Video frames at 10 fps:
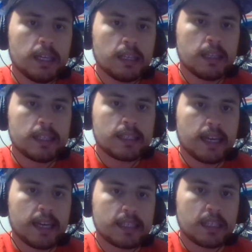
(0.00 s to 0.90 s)
this
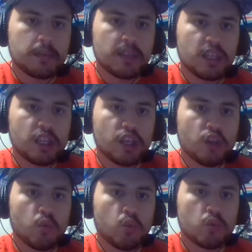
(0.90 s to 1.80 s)
guy is gonna be
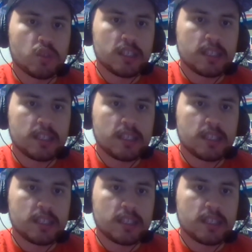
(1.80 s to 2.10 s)
huge.